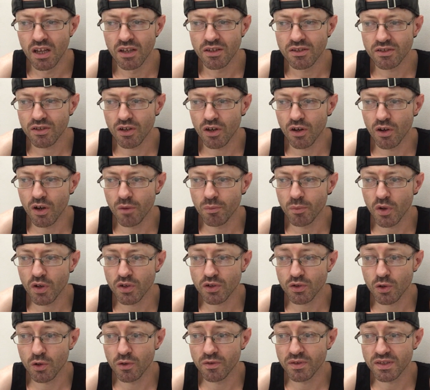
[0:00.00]
So I'm not
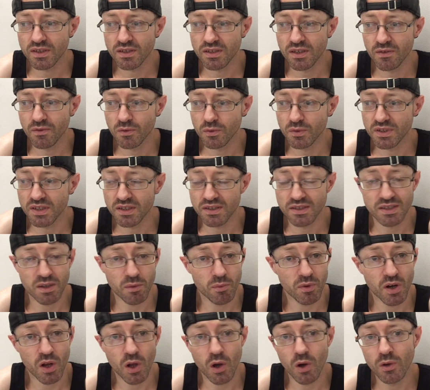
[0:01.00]
sure if it was
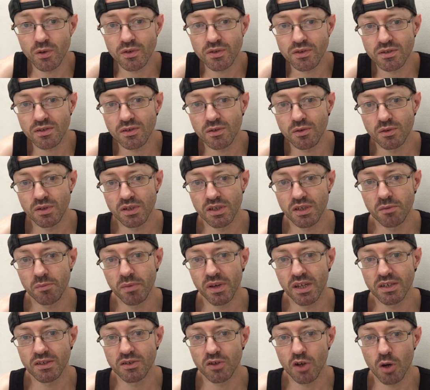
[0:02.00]
someone else who did a
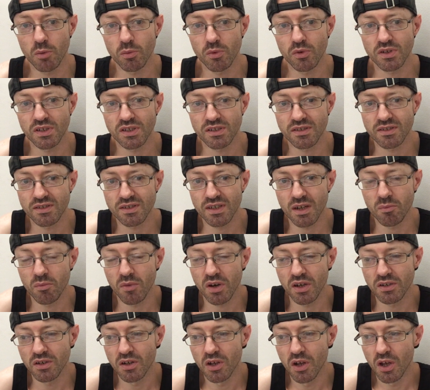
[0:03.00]
better job, or just
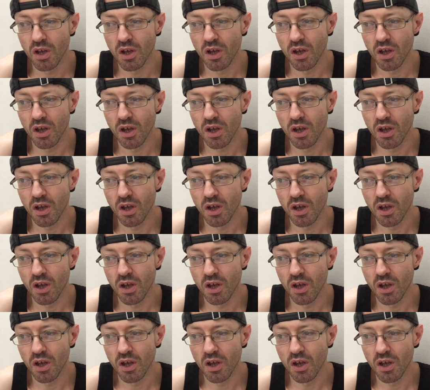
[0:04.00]
someone,